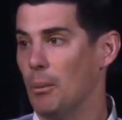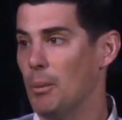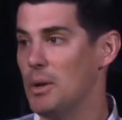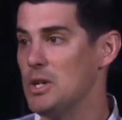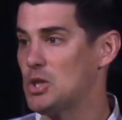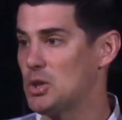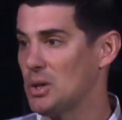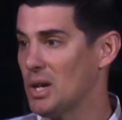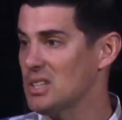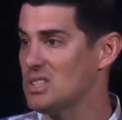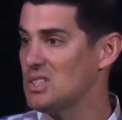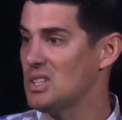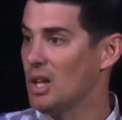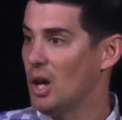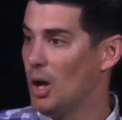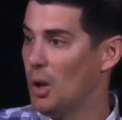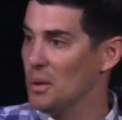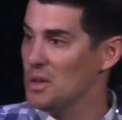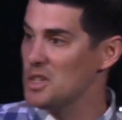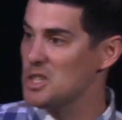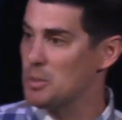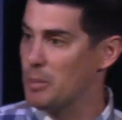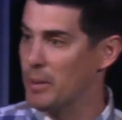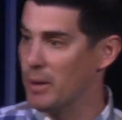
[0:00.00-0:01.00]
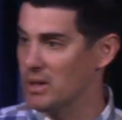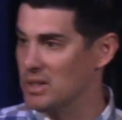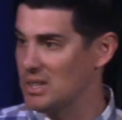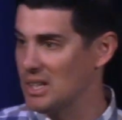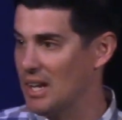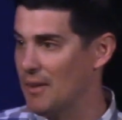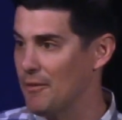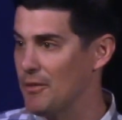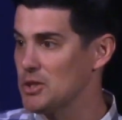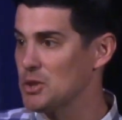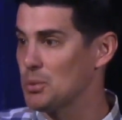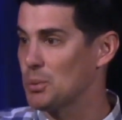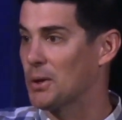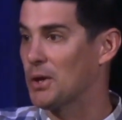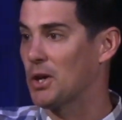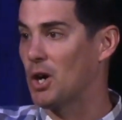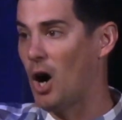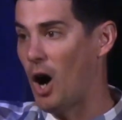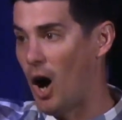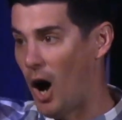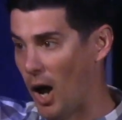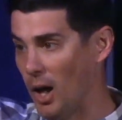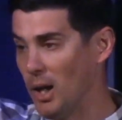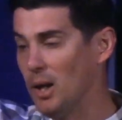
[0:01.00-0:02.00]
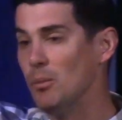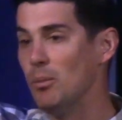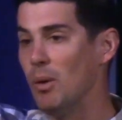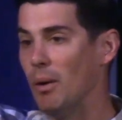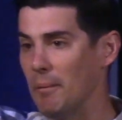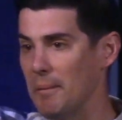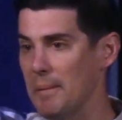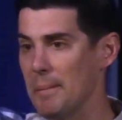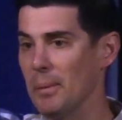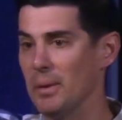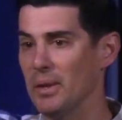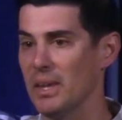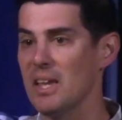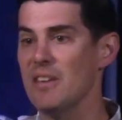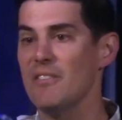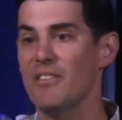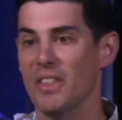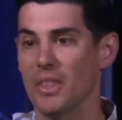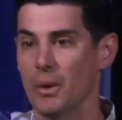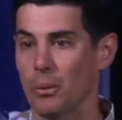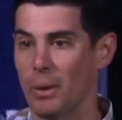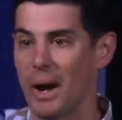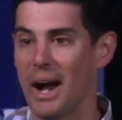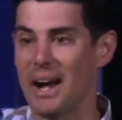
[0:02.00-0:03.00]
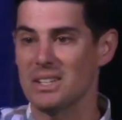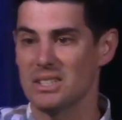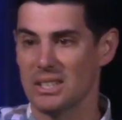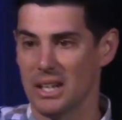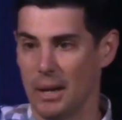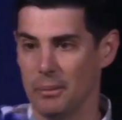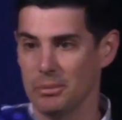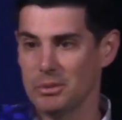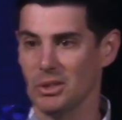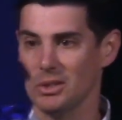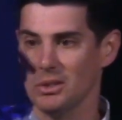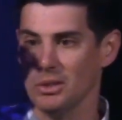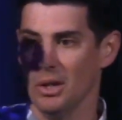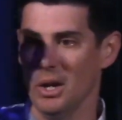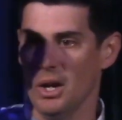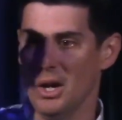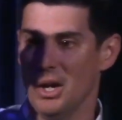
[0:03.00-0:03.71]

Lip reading: we trust in the Holy Spirit to give us recall of what we believe in the right time to